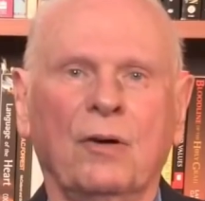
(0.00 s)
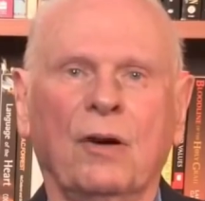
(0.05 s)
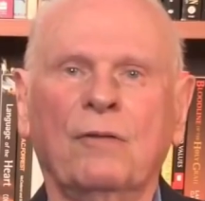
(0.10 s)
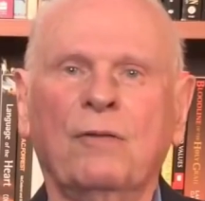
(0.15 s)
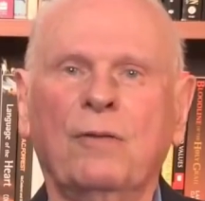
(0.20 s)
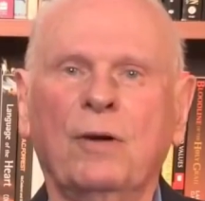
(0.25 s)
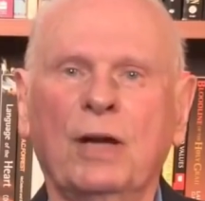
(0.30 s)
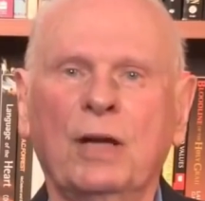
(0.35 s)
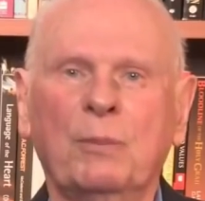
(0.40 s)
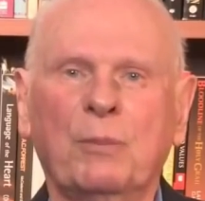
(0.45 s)

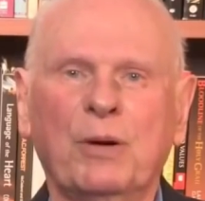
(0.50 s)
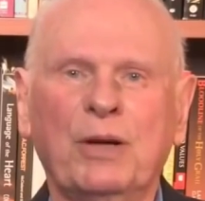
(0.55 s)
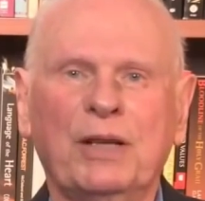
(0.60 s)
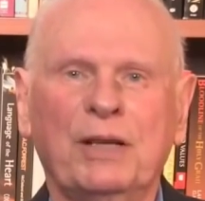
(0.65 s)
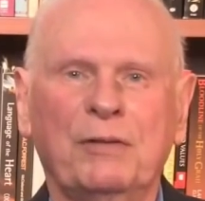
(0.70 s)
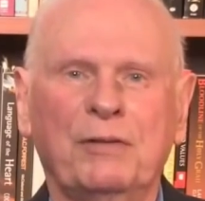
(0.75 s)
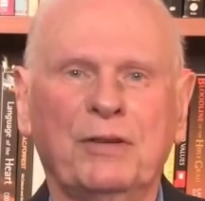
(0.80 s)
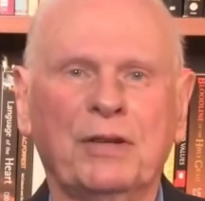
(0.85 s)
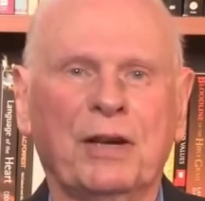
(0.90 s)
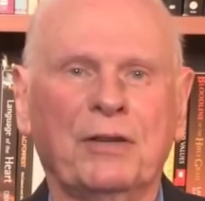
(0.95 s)
nor fully
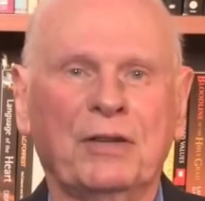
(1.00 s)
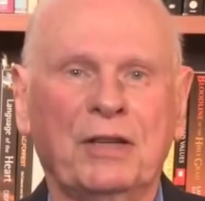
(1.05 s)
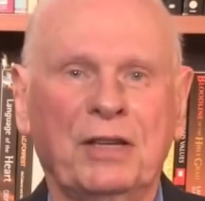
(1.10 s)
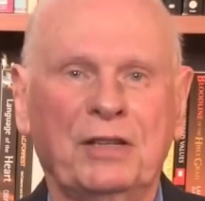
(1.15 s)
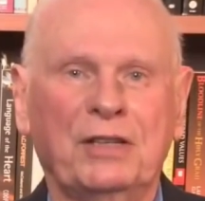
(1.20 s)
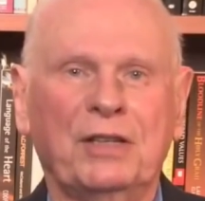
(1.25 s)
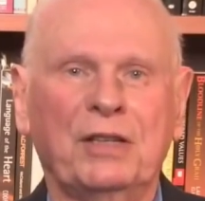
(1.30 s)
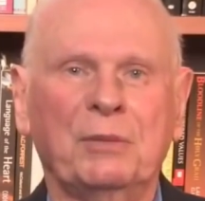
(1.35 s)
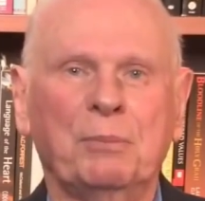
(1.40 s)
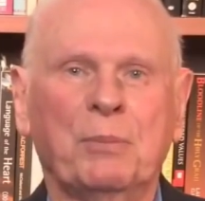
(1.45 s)
briefed on
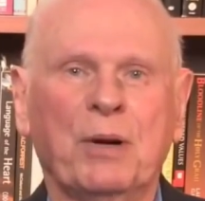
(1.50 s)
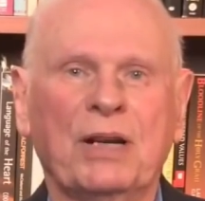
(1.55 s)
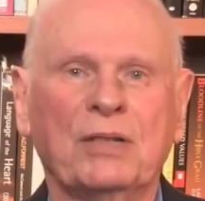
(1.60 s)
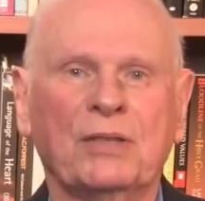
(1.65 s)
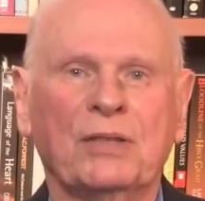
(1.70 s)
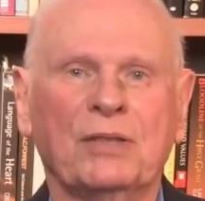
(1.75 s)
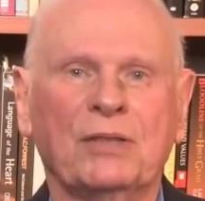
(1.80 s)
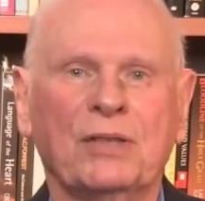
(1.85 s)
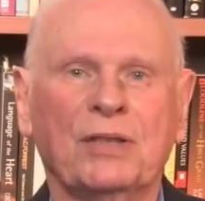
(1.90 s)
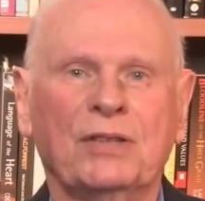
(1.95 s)
the ET
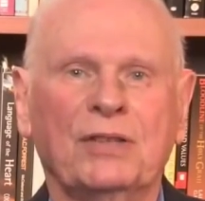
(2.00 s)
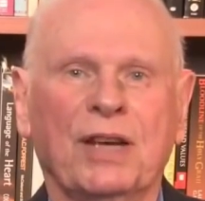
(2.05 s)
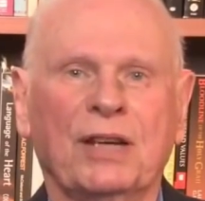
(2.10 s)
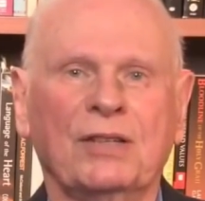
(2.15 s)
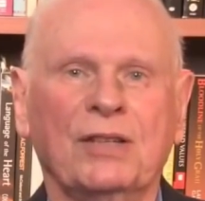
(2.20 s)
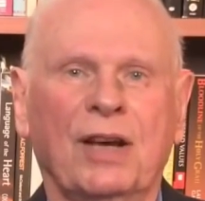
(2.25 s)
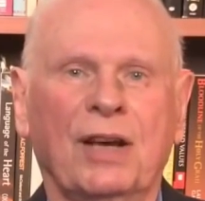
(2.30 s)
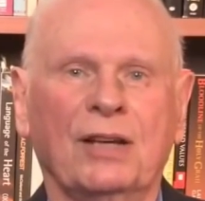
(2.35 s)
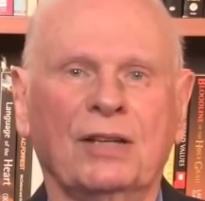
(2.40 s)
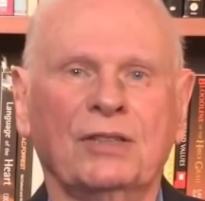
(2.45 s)
presence and
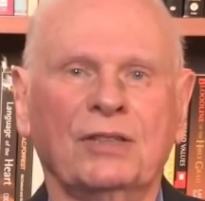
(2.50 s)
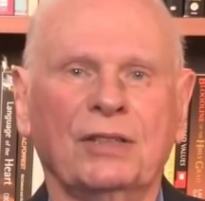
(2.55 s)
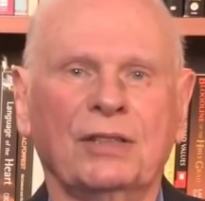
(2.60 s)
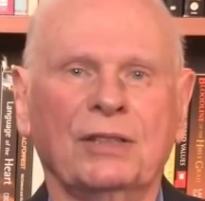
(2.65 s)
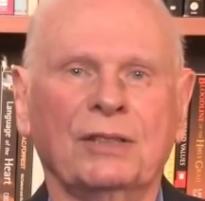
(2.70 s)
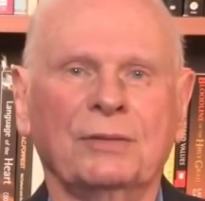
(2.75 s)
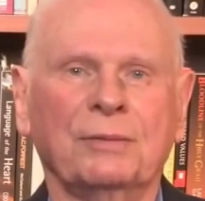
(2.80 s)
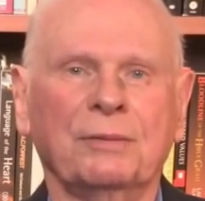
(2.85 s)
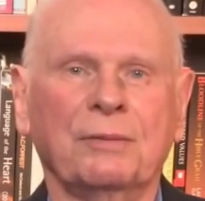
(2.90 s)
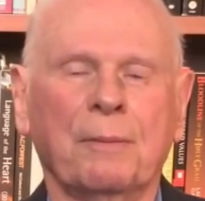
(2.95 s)

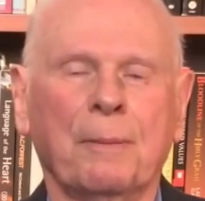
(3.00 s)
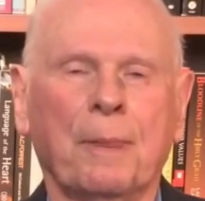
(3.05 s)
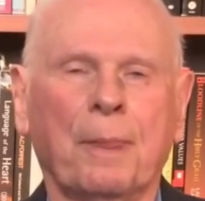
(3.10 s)
technology.